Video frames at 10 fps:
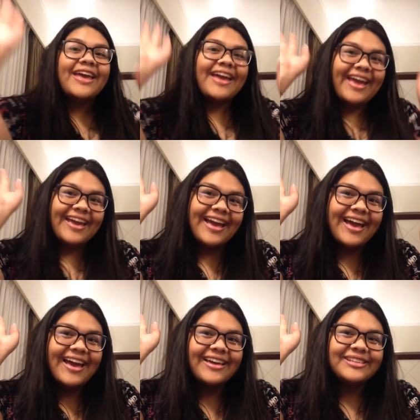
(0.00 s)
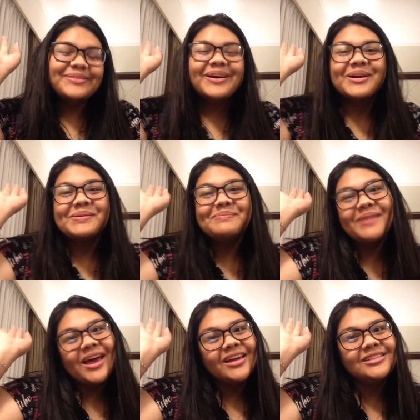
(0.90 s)
Hey guys, welcome
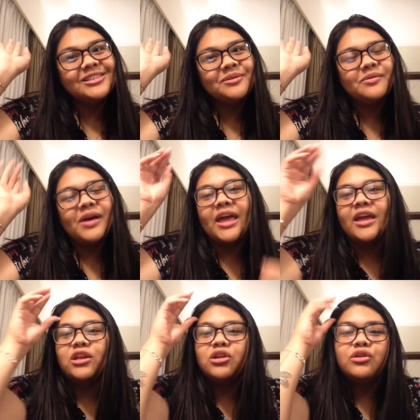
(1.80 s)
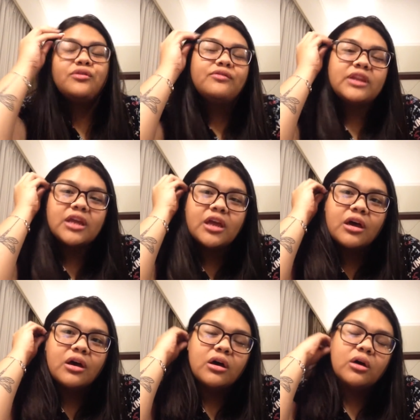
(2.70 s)
back to a new
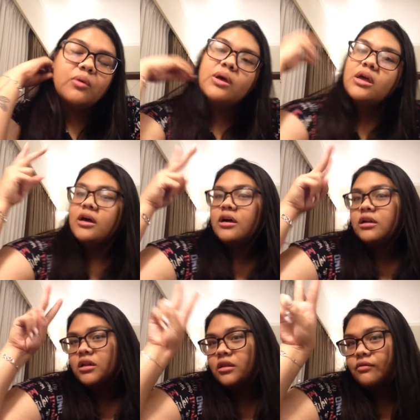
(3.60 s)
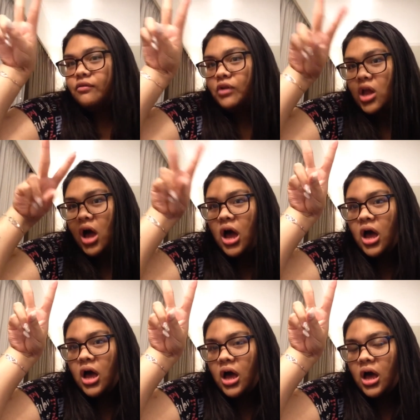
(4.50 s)
video, another
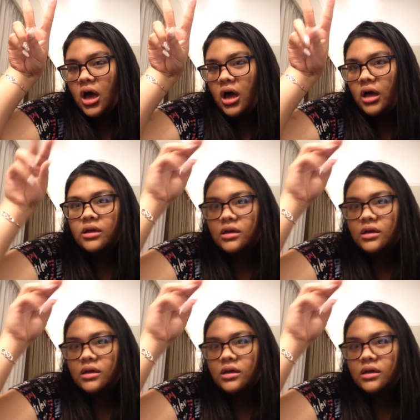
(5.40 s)
vlog.